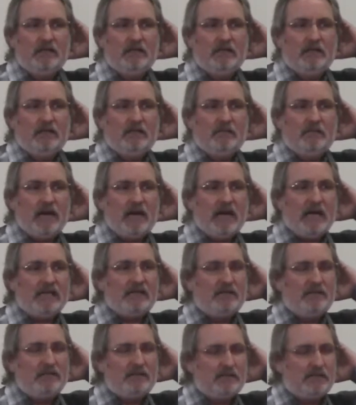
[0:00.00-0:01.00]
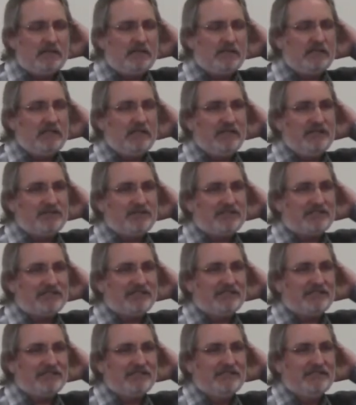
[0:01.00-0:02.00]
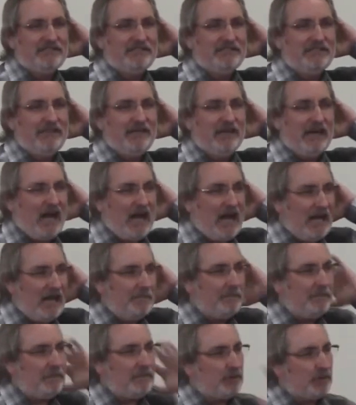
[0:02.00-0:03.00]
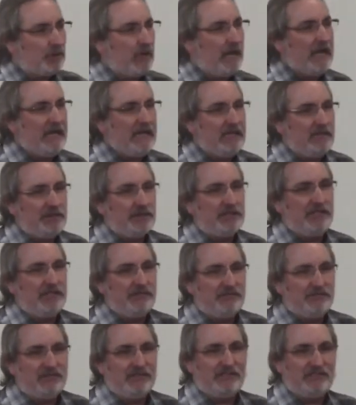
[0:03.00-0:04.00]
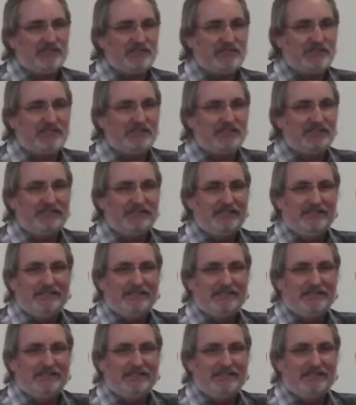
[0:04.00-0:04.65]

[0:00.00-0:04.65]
"My goodness, I betrayed Jesus